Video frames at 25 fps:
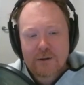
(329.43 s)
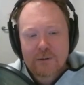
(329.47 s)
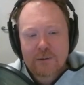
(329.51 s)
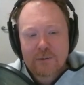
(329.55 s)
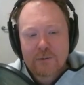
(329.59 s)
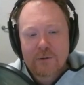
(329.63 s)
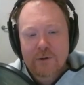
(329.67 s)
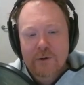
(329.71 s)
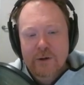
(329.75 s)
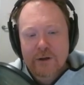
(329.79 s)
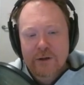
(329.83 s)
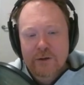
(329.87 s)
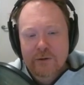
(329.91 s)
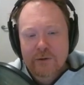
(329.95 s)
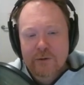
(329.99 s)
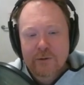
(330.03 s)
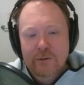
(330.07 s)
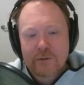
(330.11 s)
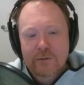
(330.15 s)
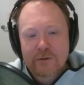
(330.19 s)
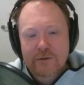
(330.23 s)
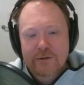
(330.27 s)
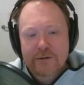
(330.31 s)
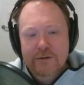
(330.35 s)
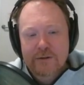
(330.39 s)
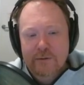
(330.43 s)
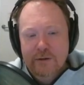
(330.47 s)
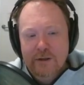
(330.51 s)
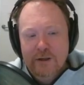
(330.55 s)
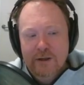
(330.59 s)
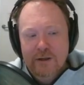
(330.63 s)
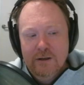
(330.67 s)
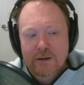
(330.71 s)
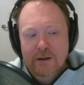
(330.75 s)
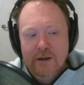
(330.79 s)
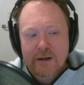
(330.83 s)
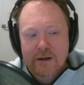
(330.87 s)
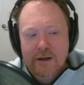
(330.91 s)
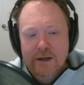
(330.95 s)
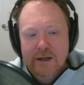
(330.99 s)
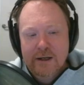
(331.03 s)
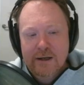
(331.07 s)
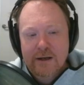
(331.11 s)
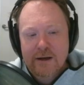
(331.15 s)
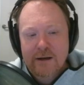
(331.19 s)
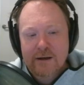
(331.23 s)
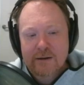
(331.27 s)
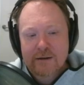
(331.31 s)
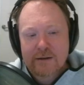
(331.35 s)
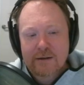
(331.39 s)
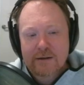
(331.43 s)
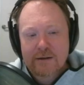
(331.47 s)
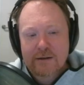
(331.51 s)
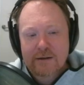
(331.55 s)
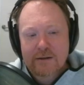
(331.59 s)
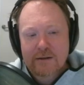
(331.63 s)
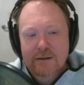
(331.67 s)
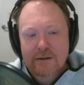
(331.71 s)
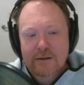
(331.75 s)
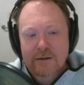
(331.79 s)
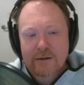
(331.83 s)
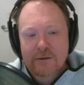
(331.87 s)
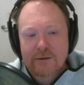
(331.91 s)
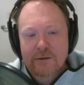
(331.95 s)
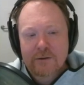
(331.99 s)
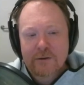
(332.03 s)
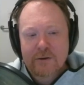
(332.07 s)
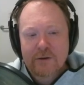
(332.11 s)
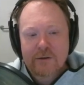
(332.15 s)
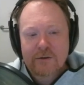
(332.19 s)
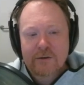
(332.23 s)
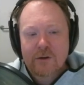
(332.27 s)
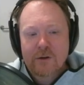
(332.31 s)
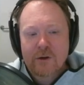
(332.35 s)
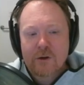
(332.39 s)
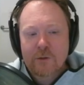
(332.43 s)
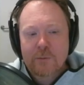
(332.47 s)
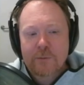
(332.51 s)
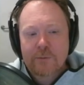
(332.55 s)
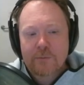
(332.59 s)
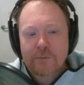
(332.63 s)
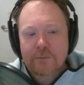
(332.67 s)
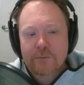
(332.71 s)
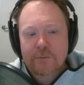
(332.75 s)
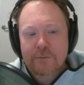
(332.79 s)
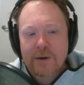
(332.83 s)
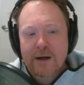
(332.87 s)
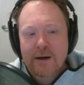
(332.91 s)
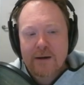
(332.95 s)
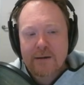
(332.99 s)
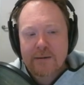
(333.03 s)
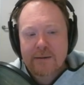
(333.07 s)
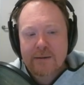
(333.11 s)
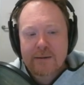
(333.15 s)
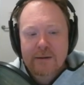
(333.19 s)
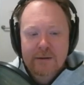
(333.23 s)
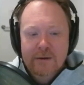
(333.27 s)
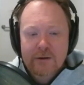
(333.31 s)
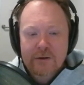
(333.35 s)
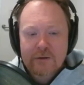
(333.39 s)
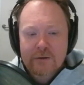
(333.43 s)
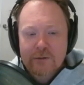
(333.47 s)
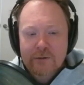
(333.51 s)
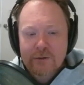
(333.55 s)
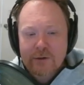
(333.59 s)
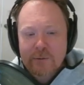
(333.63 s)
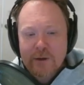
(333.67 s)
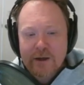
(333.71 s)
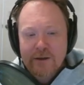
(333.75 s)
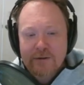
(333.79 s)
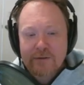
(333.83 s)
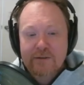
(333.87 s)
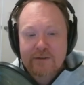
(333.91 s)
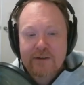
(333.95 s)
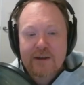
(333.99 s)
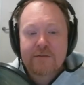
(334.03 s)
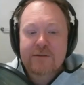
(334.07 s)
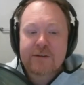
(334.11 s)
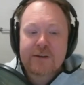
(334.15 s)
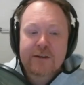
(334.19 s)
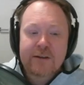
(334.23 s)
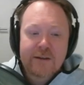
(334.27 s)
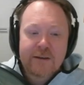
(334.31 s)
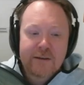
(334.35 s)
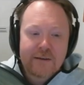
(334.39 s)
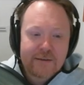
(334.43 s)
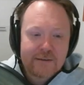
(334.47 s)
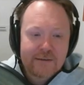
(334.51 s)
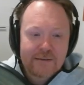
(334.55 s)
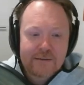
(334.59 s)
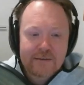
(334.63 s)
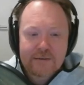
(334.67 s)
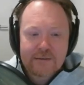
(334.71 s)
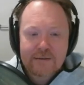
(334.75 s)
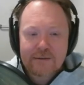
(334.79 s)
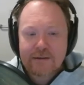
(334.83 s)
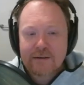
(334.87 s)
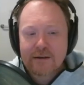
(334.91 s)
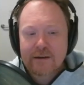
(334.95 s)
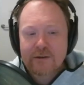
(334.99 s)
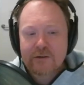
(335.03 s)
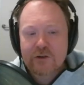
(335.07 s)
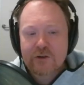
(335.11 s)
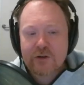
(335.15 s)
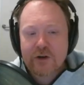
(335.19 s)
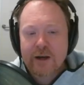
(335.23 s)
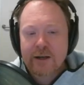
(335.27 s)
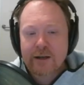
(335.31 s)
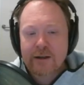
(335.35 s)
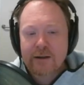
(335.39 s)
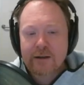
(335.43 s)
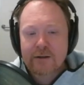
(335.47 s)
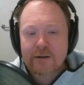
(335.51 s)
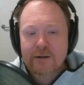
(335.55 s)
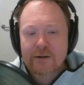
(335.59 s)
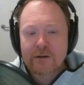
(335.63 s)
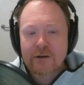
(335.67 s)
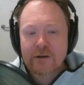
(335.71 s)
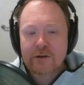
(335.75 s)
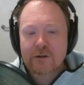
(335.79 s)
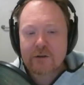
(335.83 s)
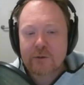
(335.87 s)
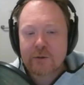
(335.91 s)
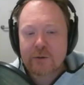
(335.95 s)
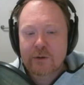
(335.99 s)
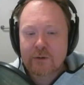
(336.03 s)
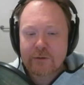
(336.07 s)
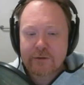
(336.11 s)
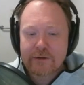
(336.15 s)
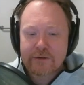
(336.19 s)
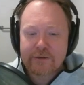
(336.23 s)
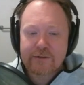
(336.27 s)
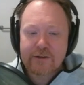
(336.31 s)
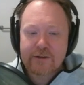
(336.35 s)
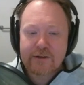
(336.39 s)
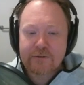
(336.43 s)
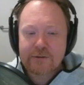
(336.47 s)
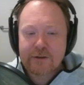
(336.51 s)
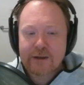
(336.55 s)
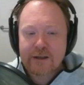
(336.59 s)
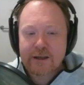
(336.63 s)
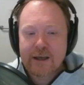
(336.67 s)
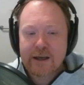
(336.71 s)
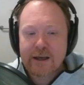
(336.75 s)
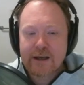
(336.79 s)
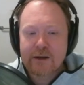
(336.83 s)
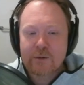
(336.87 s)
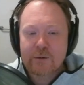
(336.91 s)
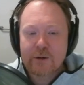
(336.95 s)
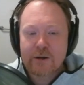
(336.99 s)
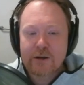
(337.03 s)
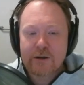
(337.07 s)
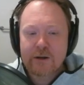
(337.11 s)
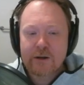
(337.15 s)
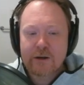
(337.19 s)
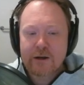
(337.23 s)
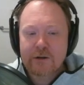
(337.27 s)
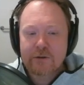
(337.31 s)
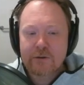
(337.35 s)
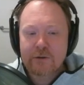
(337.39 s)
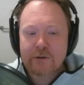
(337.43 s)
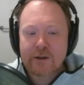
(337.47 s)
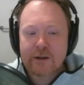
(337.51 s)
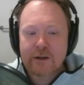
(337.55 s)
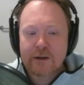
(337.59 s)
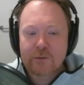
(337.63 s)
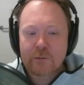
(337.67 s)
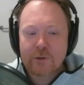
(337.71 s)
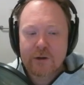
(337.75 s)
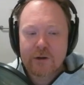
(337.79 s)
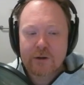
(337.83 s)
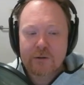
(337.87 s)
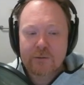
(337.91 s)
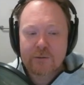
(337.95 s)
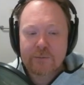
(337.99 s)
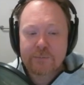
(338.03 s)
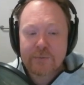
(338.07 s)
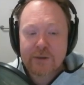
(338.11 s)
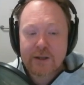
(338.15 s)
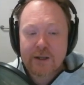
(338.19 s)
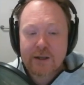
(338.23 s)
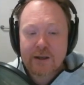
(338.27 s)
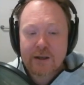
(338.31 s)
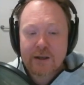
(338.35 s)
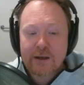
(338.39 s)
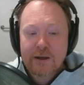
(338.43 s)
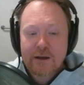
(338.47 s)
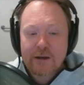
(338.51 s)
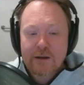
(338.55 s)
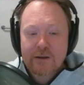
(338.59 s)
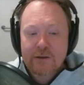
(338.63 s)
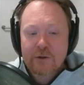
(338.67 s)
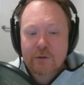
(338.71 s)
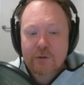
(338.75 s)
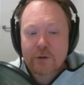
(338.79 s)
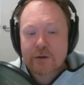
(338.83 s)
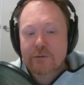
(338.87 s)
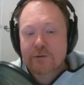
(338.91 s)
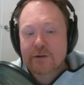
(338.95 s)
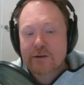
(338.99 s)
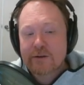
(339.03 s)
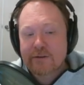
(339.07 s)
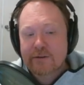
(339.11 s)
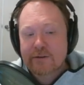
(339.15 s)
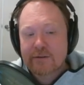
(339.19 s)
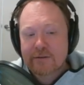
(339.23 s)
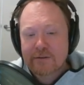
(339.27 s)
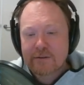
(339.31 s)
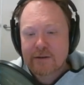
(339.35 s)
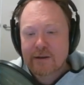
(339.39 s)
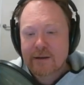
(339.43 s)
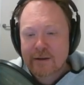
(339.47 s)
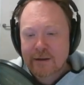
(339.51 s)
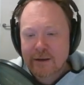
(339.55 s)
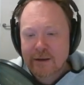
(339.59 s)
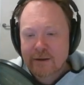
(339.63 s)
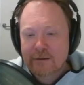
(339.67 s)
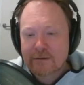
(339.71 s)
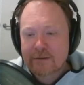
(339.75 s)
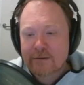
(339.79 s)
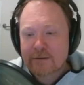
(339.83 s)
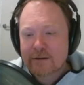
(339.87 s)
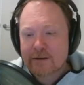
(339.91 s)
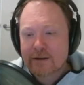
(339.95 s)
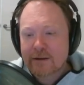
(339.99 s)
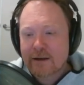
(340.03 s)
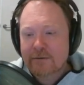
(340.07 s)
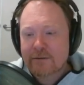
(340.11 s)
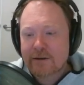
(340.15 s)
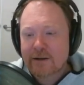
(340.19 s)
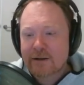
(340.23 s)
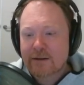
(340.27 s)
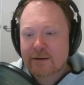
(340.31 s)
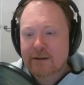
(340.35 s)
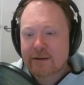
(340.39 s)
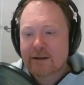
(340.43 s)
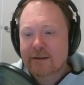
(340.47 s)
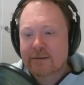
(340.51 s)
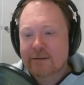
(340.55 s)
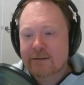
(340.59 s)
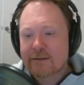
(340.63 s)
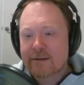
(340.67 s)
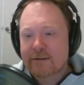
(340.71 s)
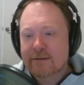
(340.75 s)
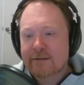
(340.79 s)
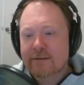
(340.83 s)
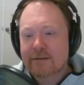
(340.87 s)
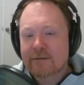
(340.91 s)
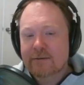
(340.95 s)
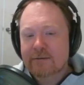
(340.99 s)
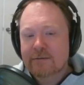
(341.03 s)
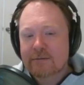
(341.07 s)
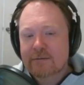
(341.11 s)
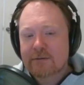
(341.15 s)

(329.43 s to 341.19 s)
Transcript: What do I do, Silke? Like, I can't do this long path thing that you're talking about, 7 years and training and doing all this stuff. Like, how do I do that? Well, the quick fix, again, gave it in the last lesson.